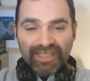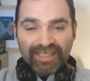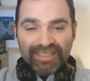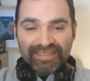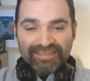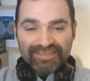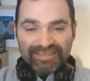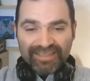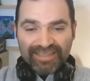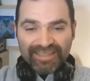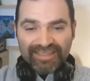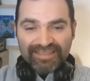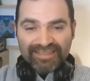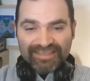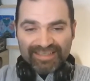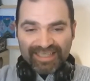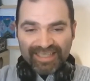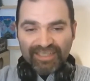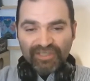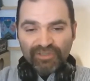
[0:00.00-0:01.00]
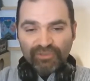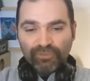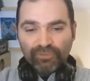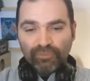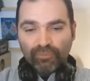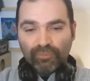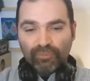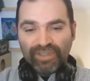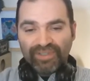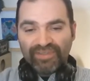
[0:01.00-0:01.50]
is to continue
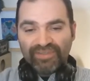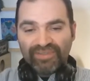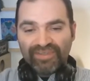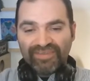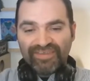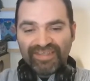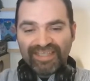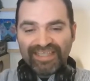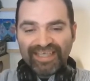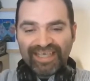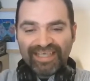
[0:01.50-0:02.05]
with the